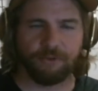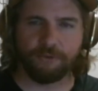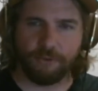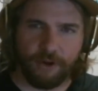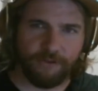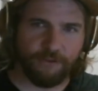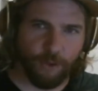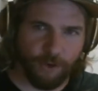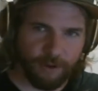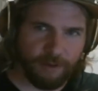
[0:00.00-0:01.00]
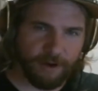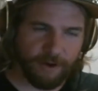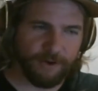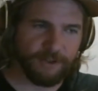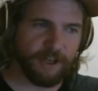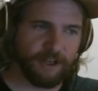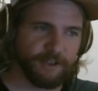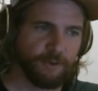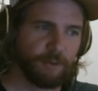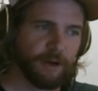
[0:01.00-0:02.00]
3 to 4, depending on who you talk
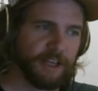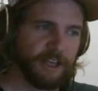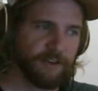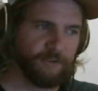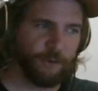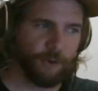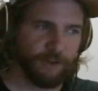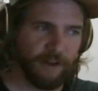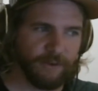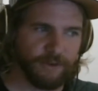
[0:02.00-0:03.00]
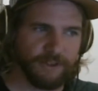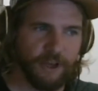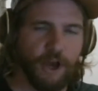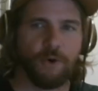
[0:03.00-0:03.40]
to. We'll break it into 4 levels,